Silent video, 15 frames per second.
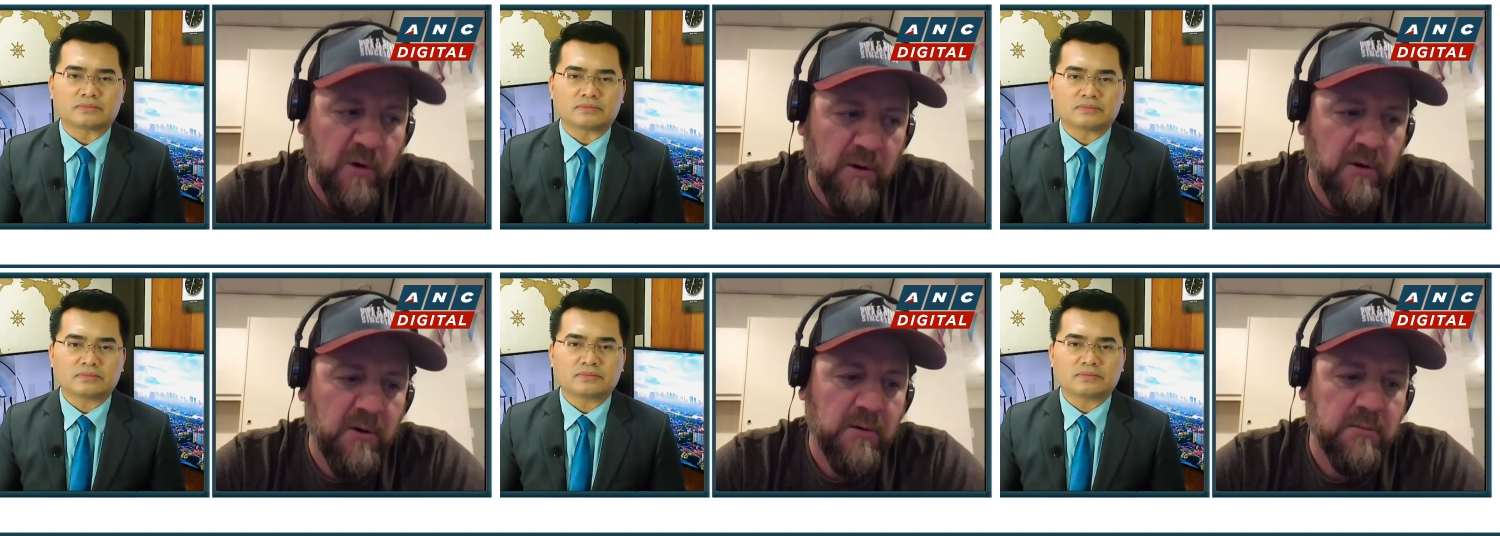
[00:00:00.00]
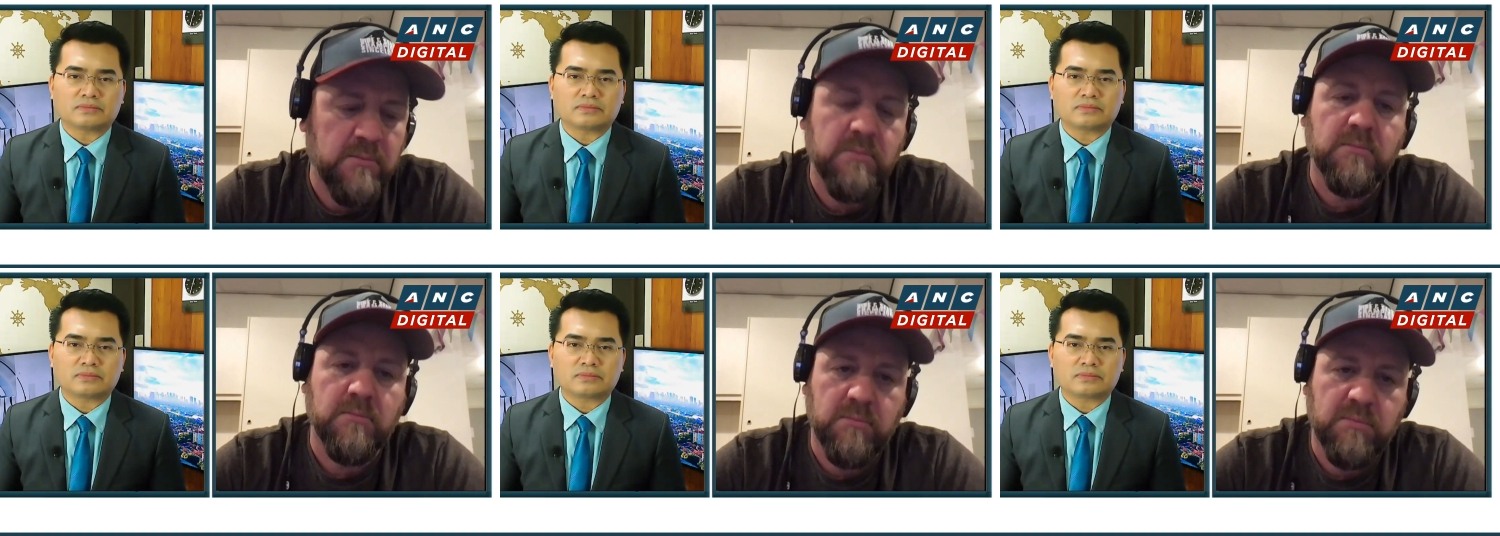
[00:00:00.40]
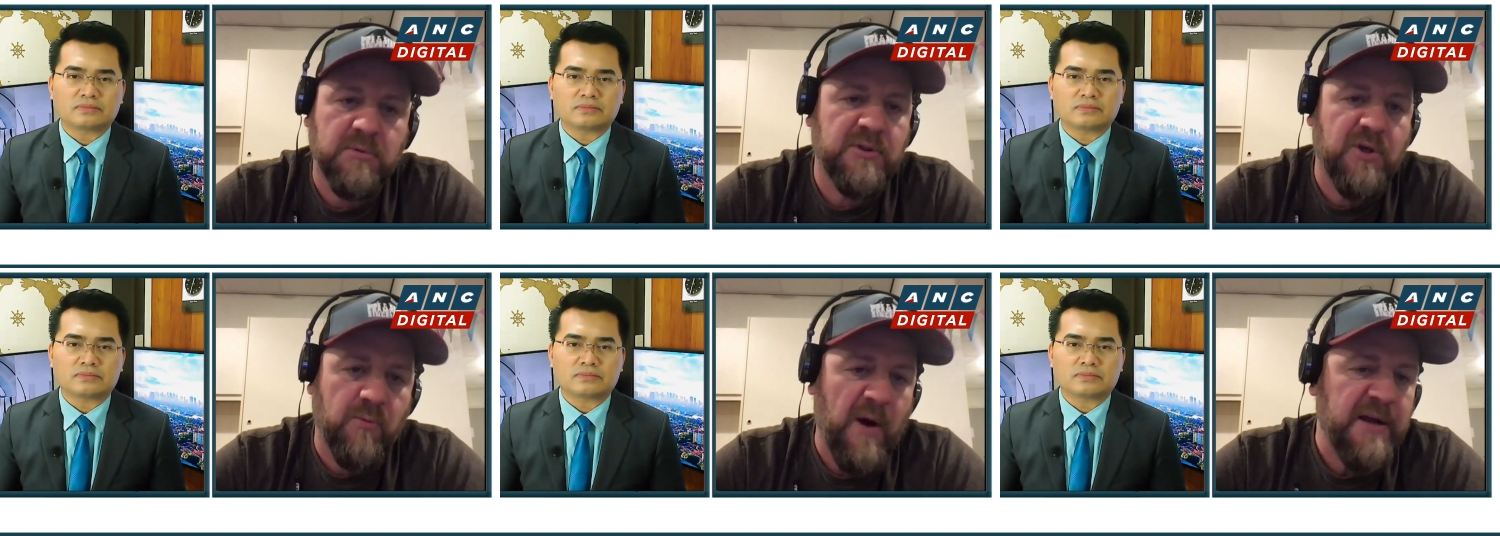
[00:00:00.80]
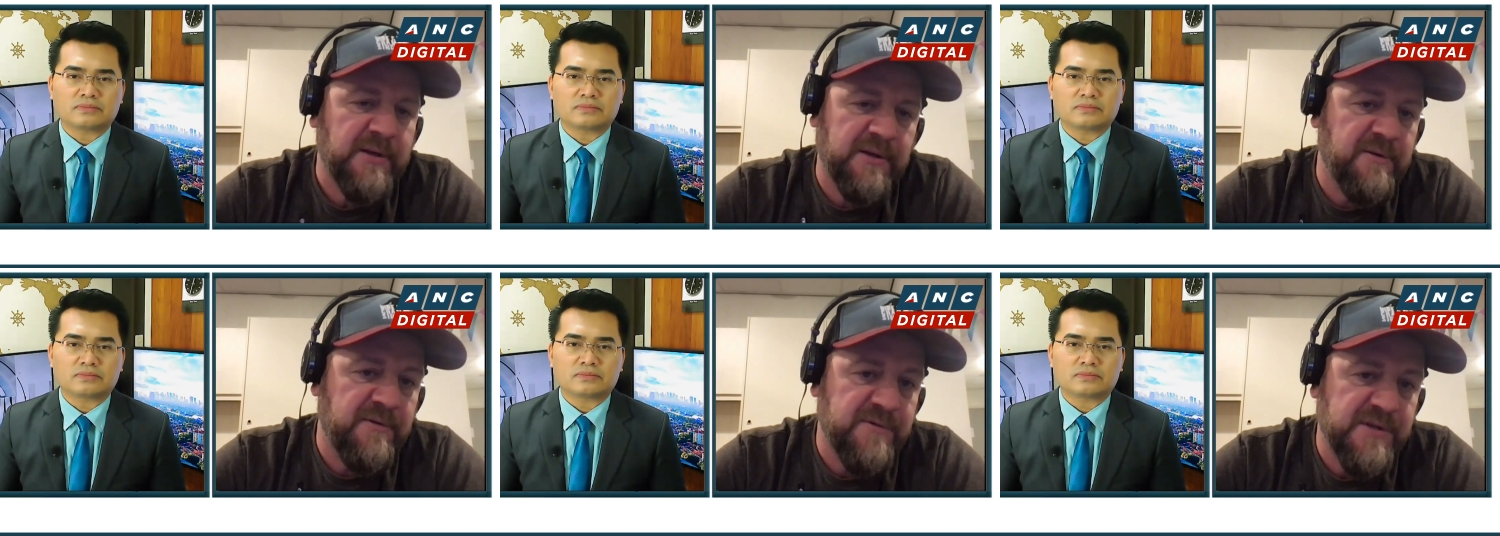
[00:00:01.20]
Speaker 1: were
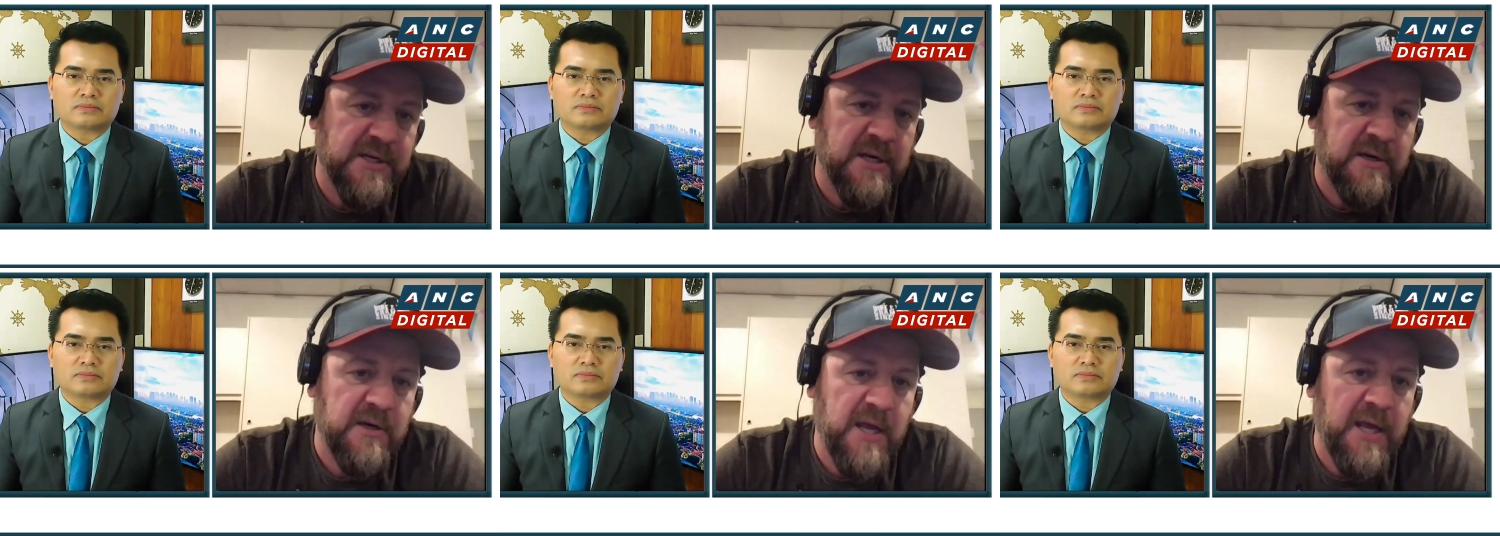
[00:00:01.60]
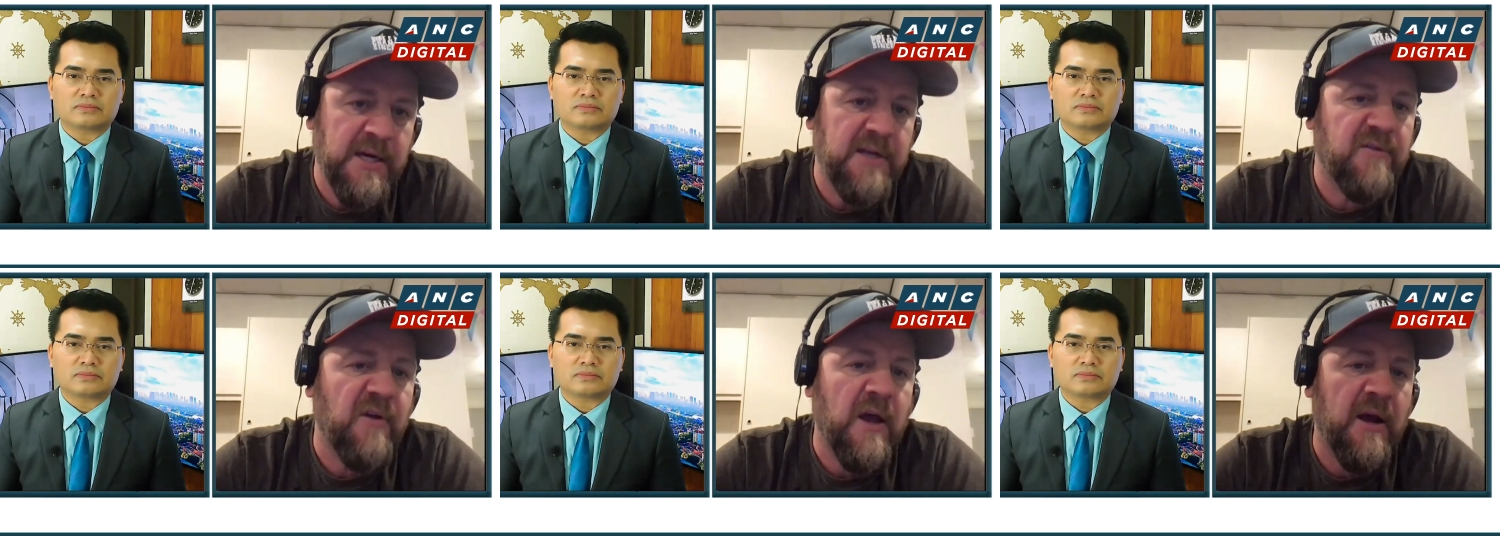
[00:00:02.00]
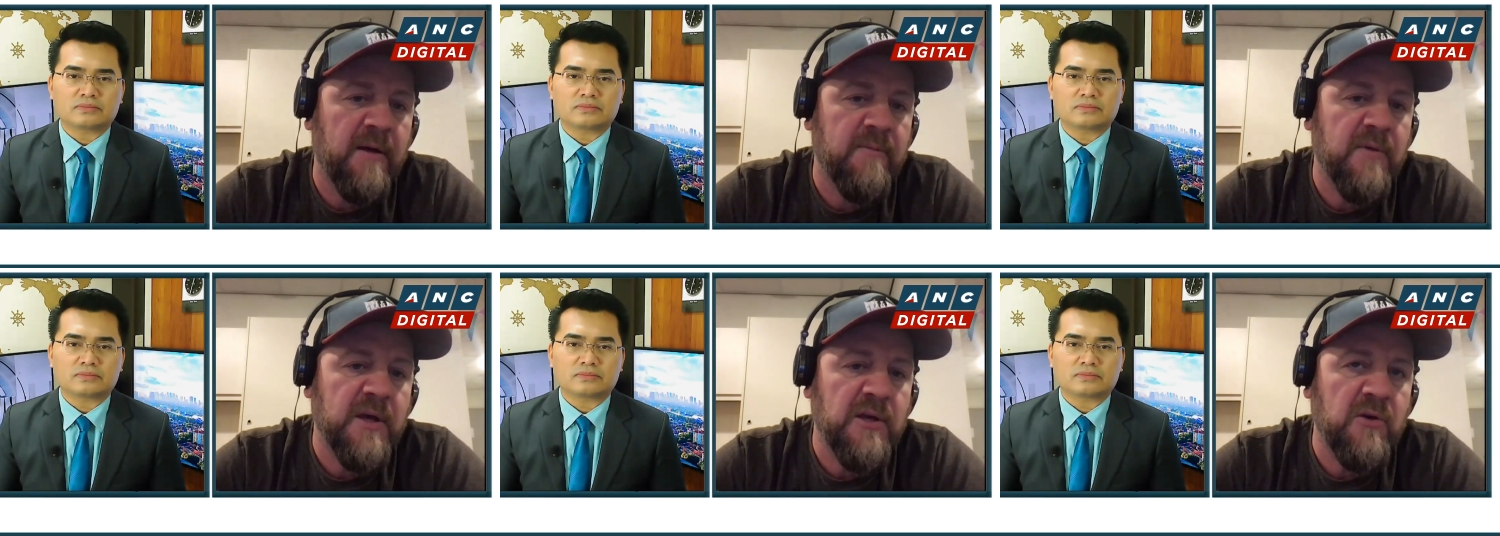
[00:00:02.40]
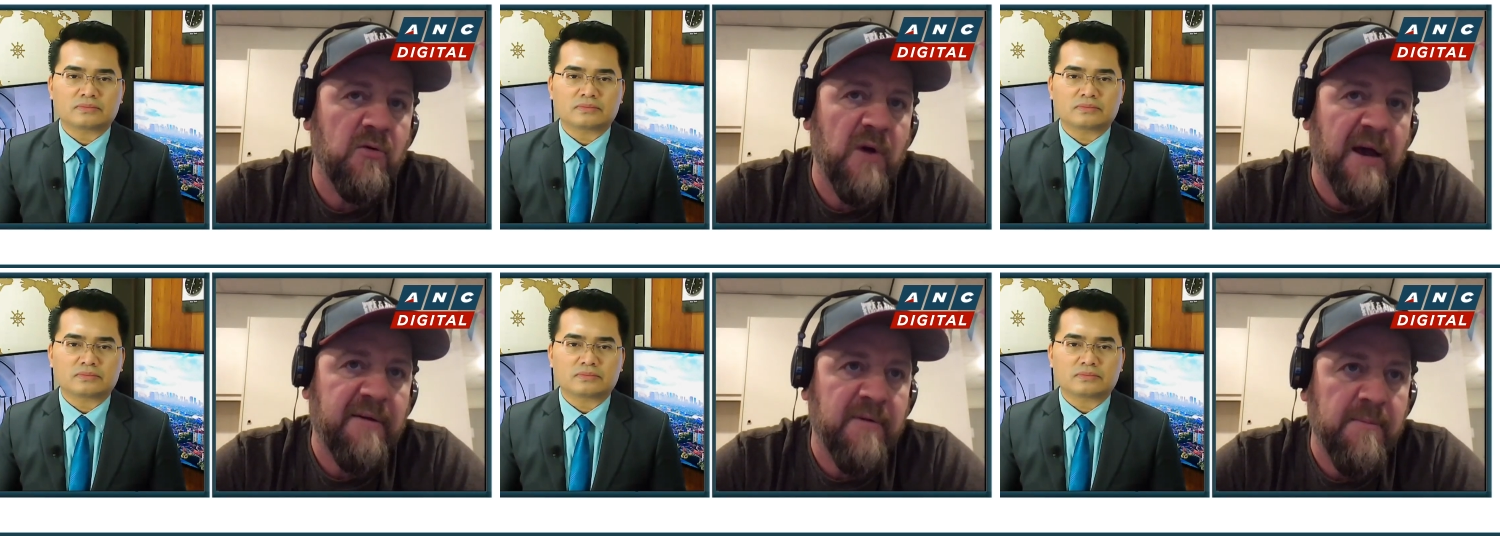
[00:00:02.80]
directives, and any time that you
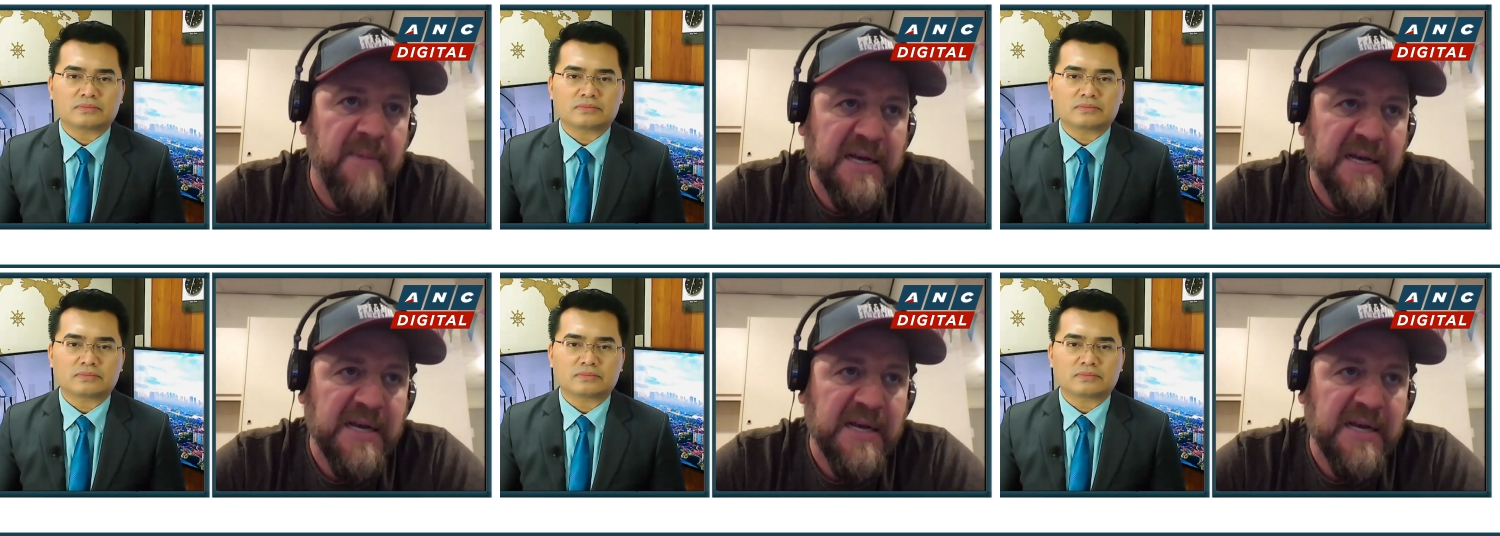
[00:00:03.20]
have a